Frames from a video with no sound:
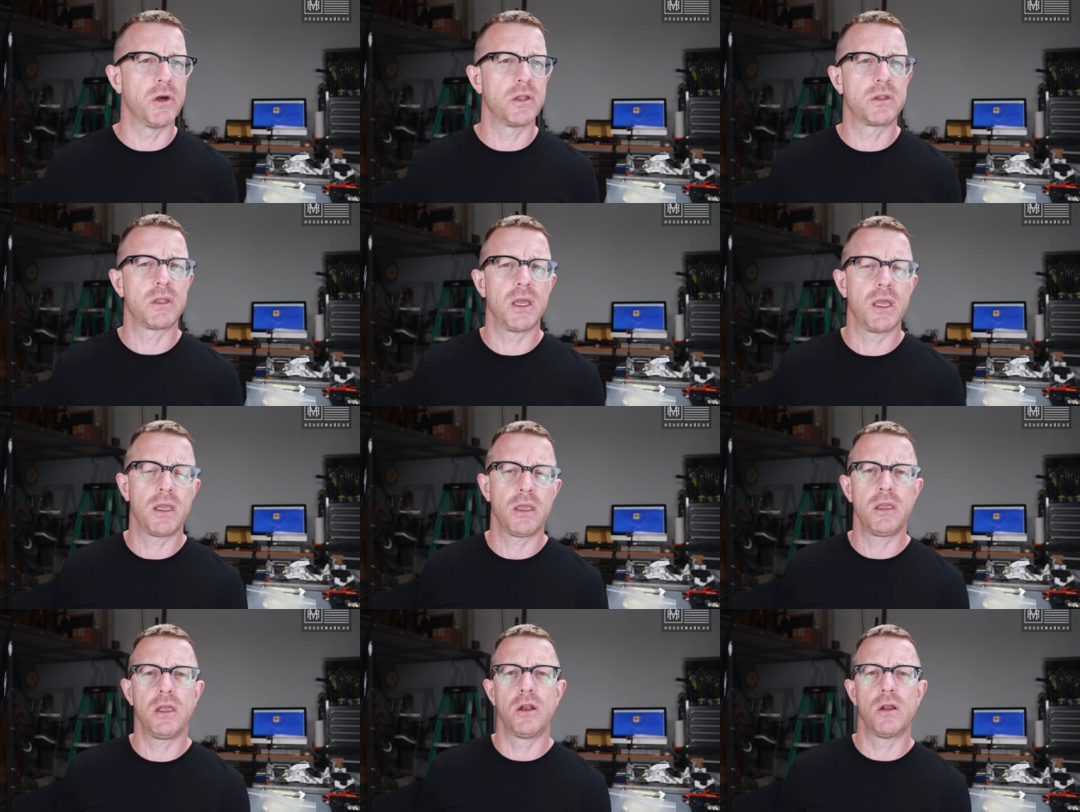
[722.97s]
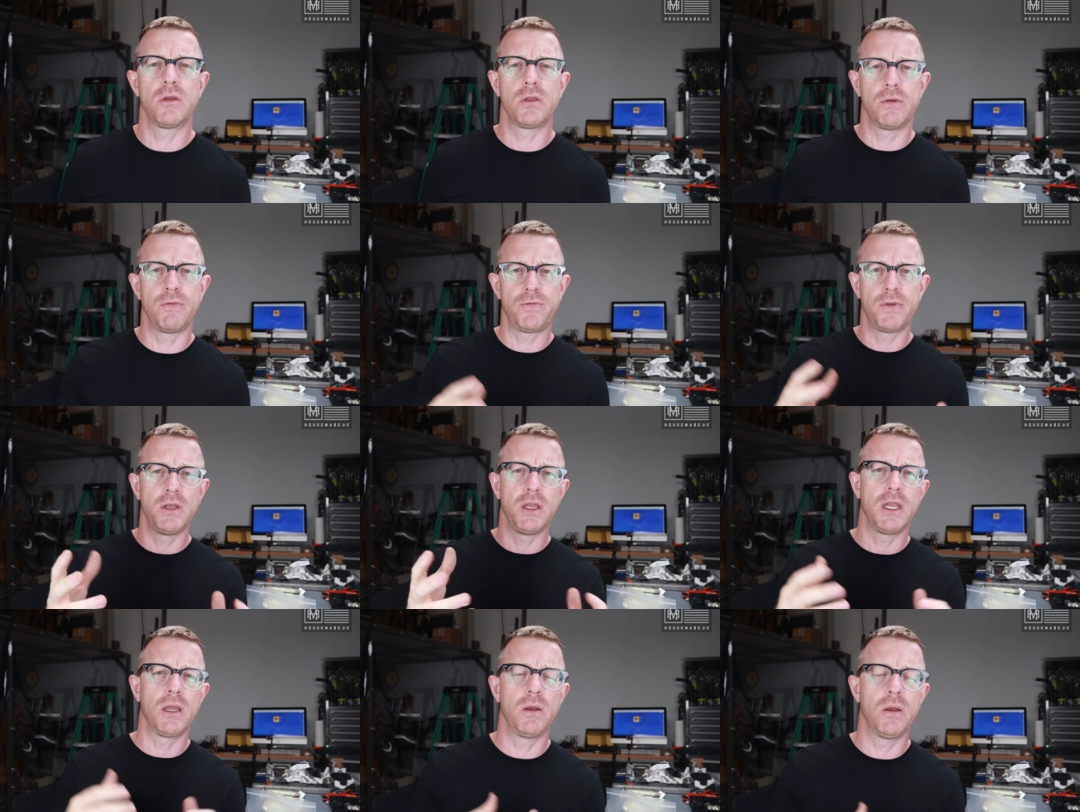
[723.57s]
but they, you know,
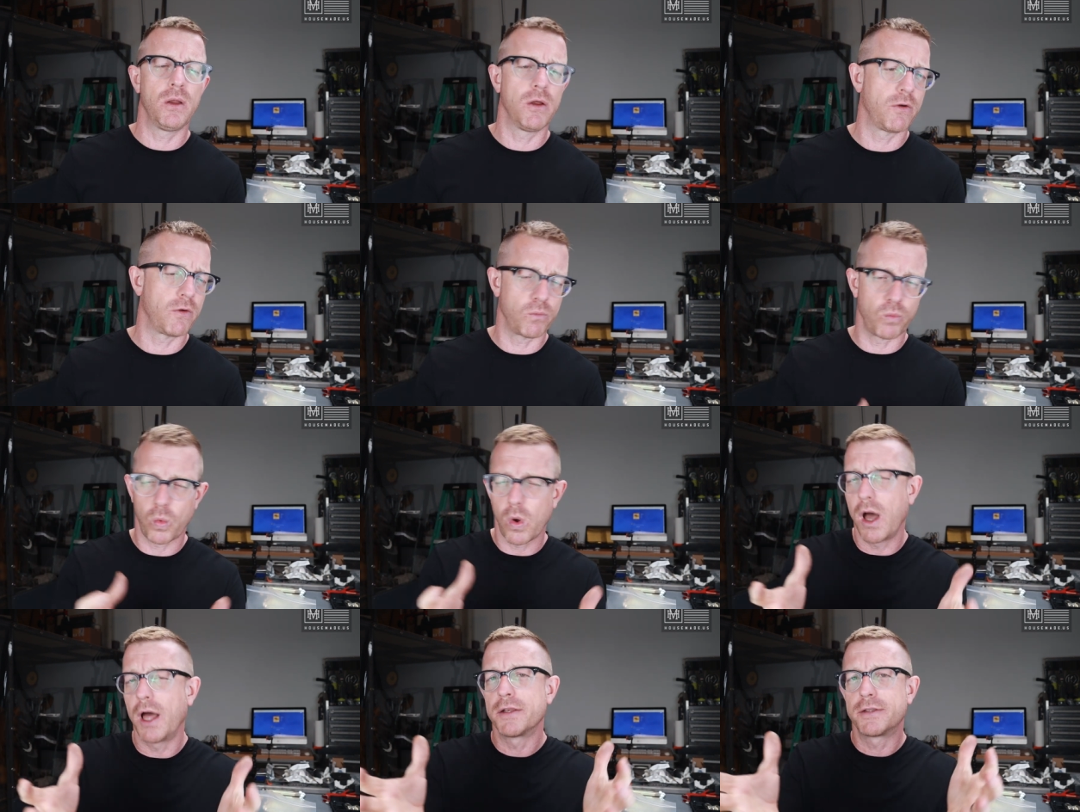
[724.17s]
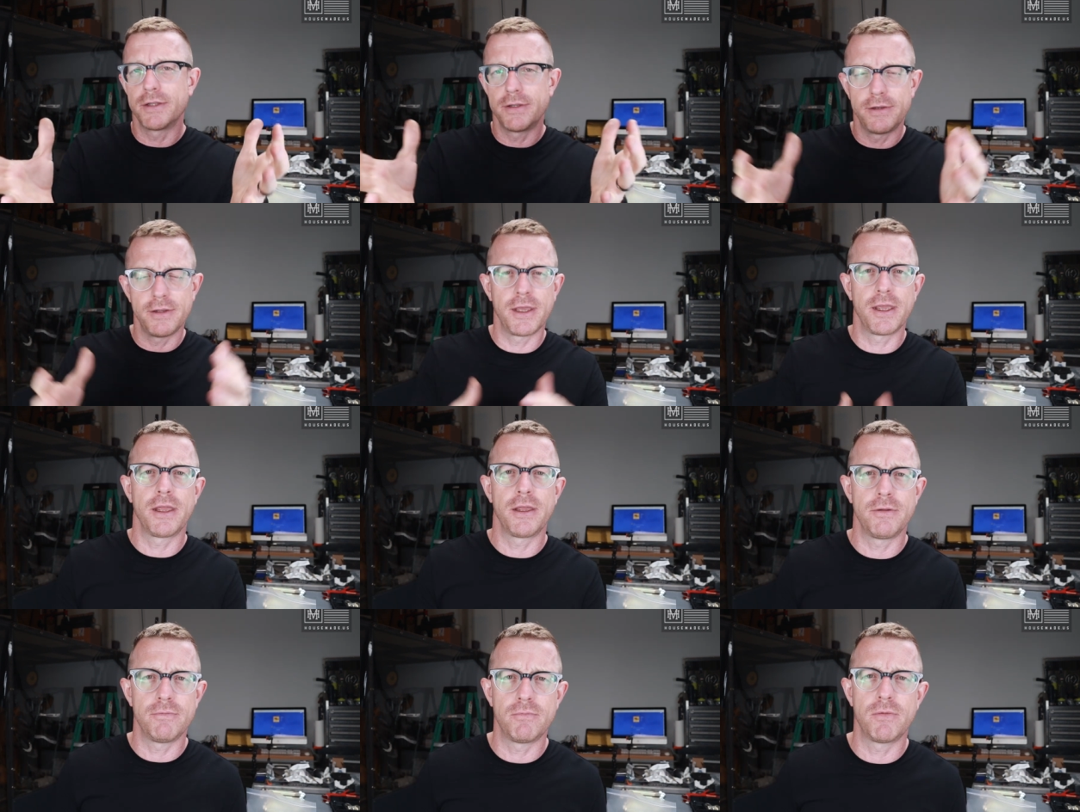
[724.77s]
if you need or wanted
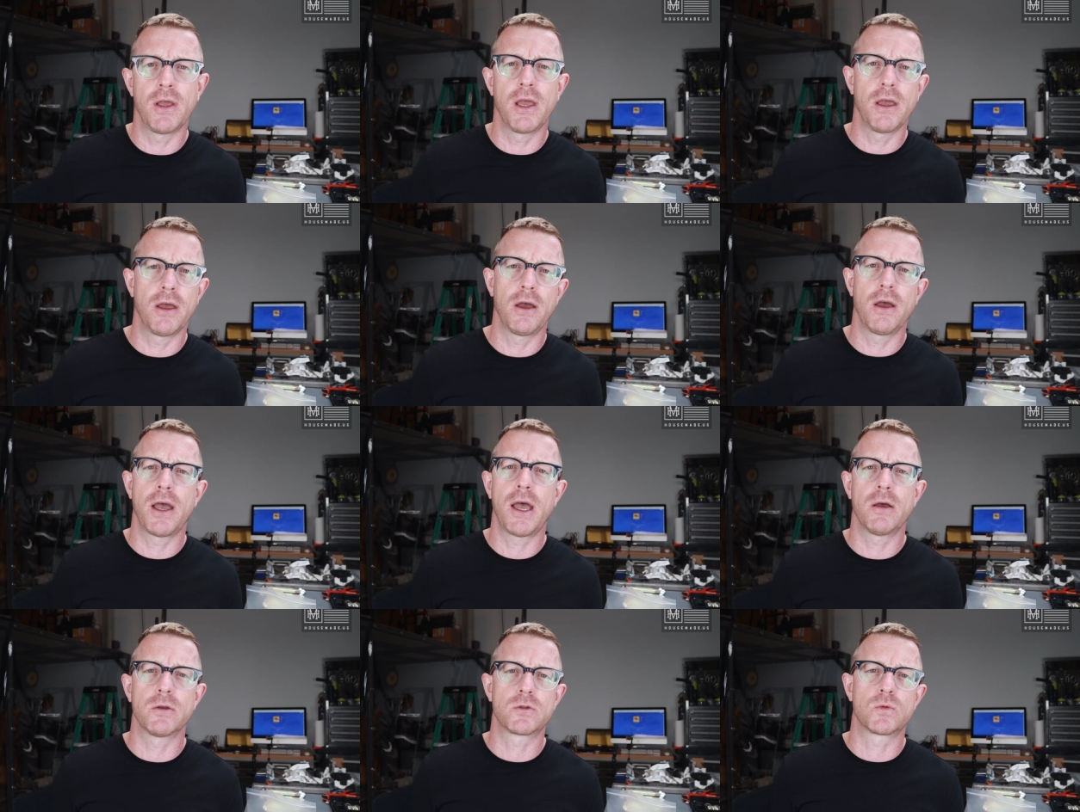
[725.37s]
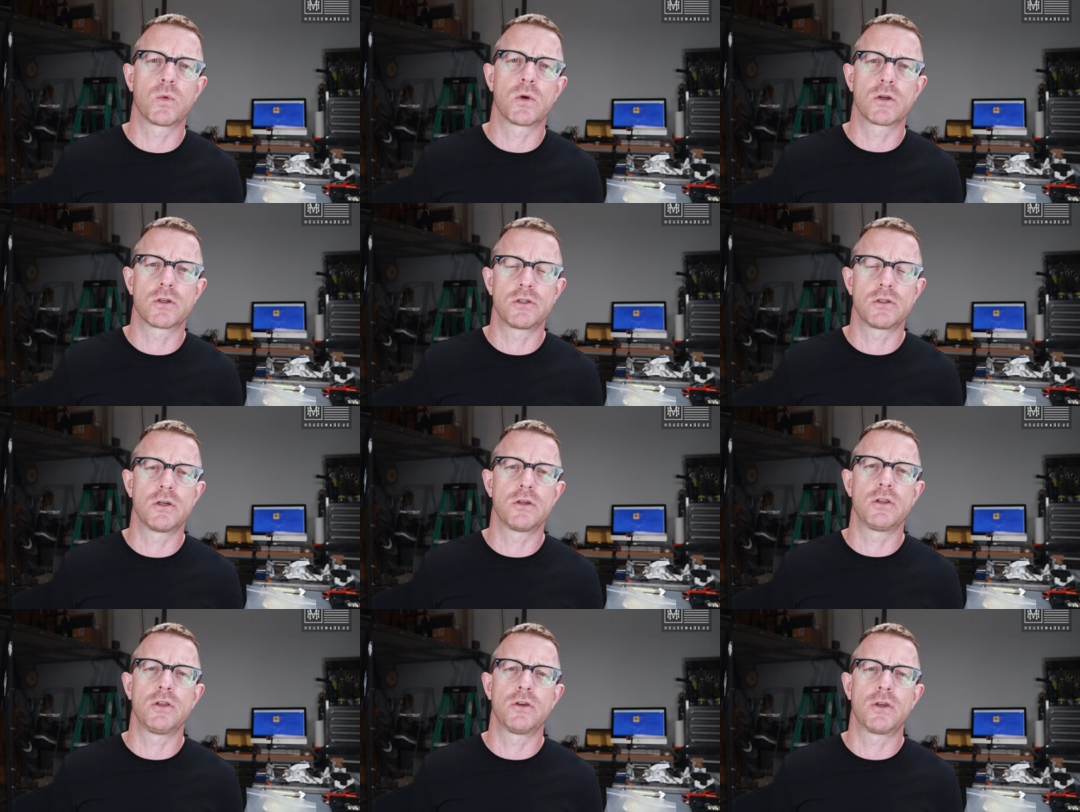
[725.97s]
a uh, housework
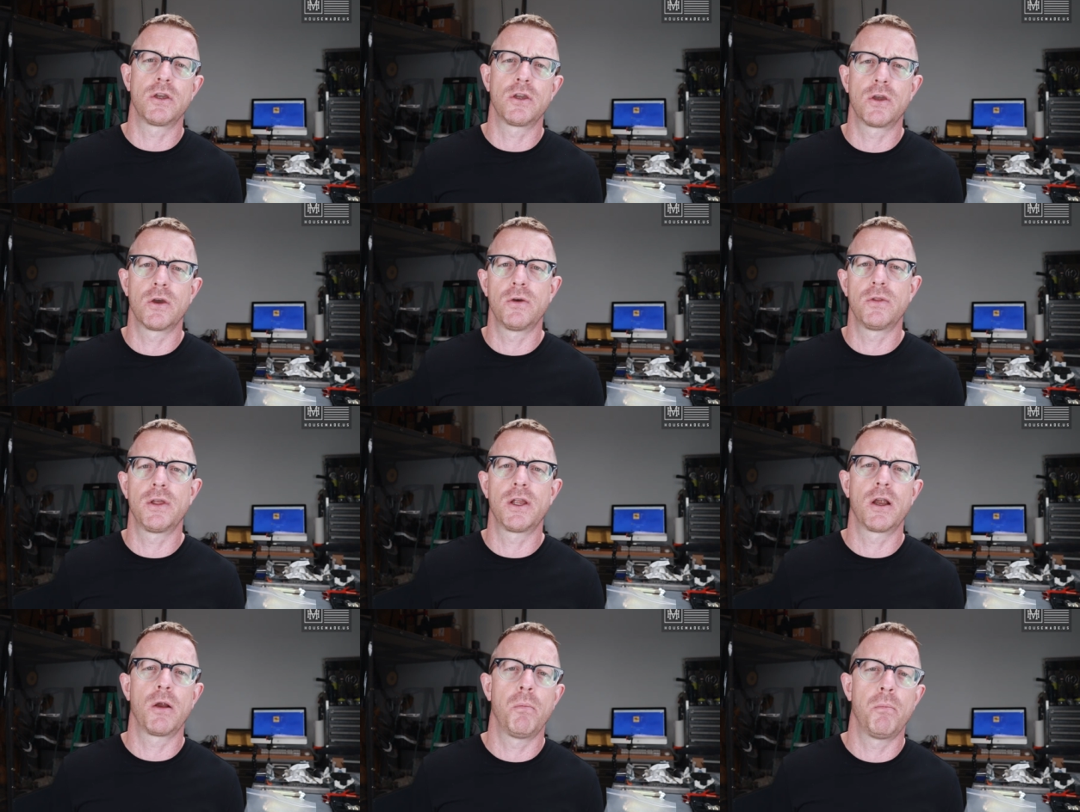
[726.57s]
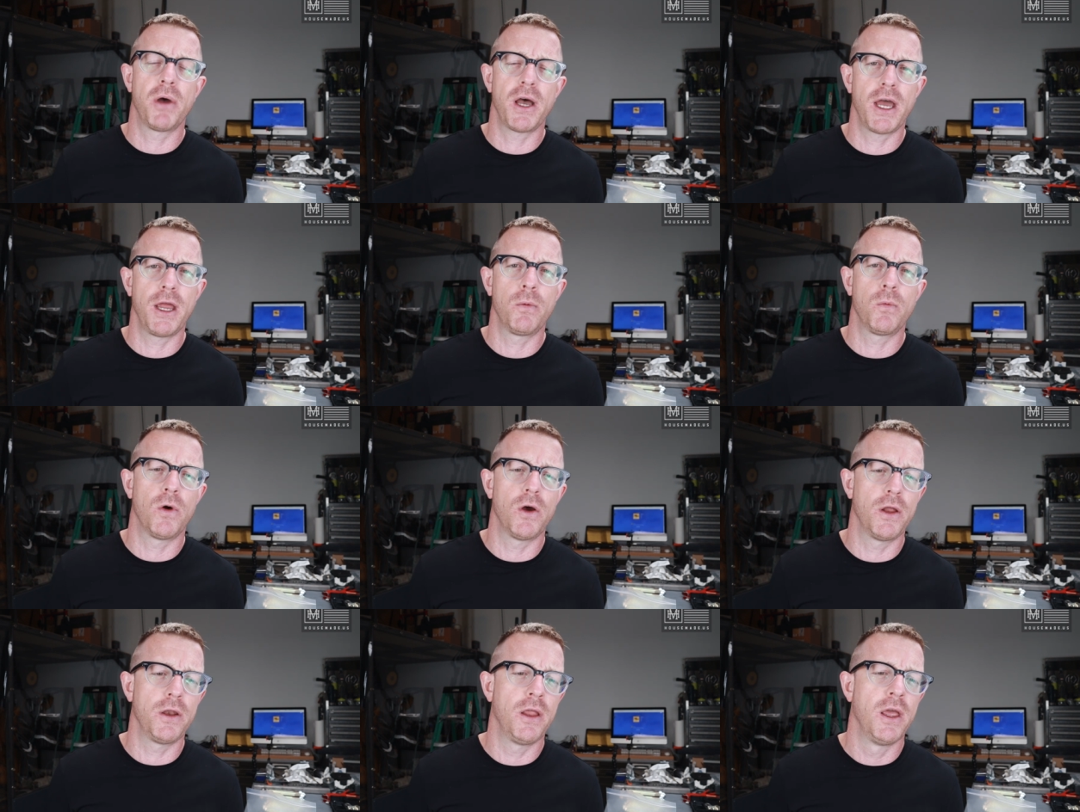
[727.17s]
shirt, you can go there and buy
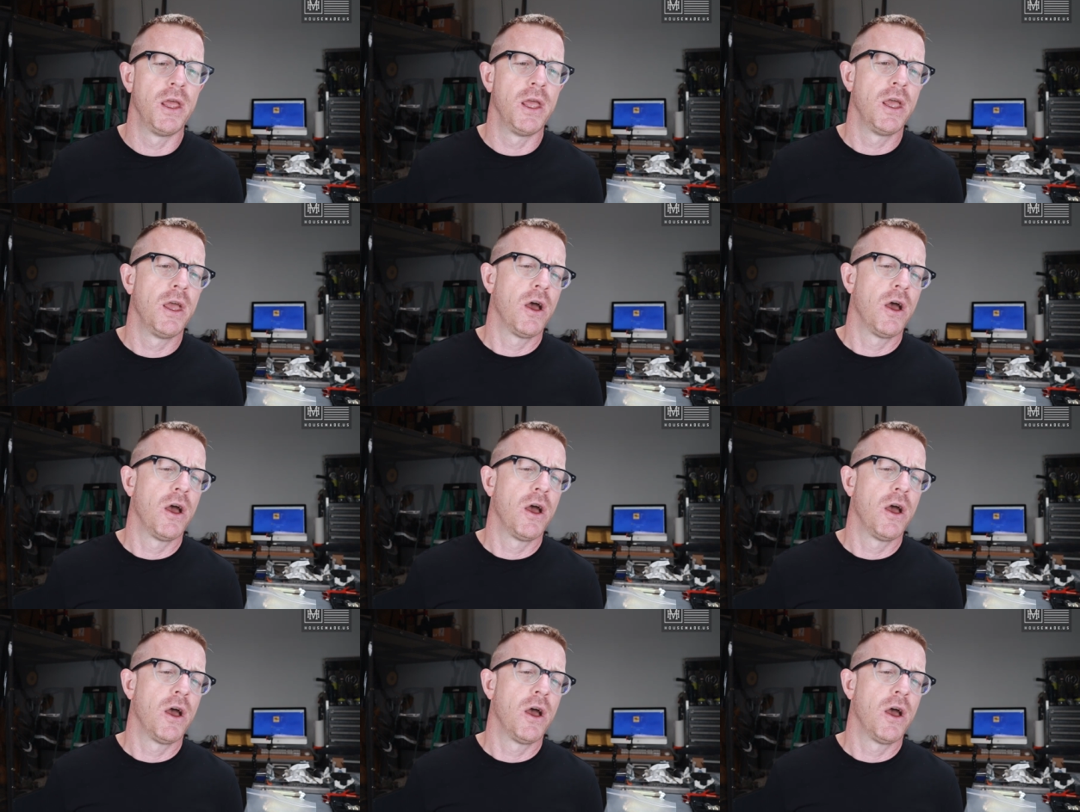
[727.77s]
one.